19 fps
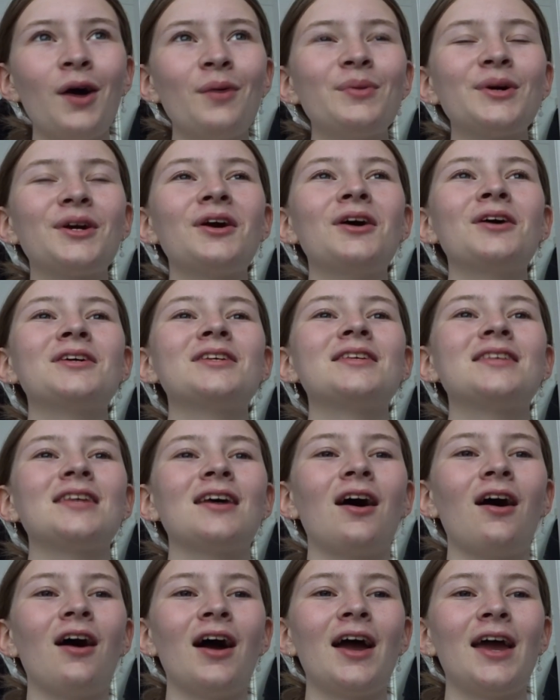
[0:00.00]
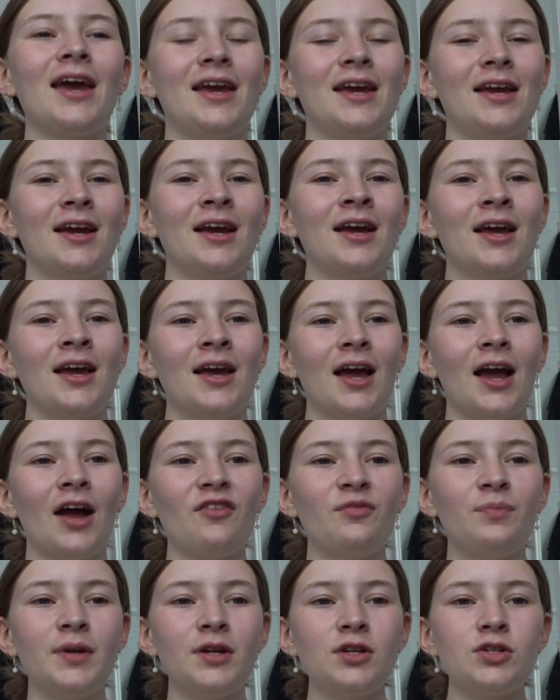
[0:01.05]
because I
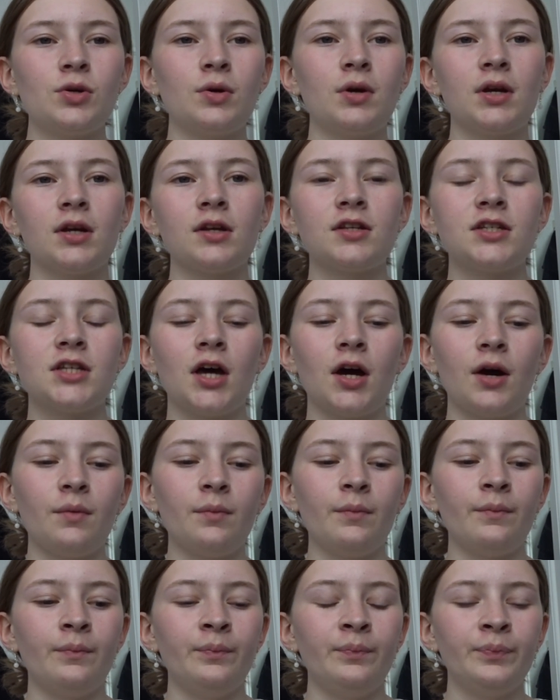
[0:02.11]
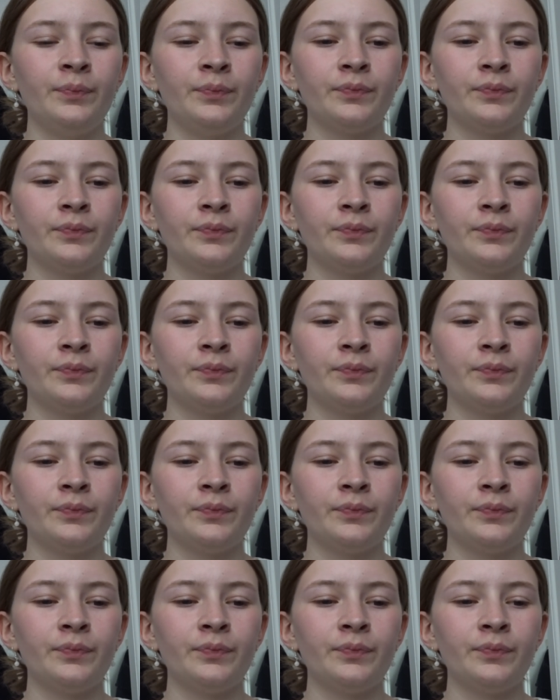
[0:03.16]
have been doing some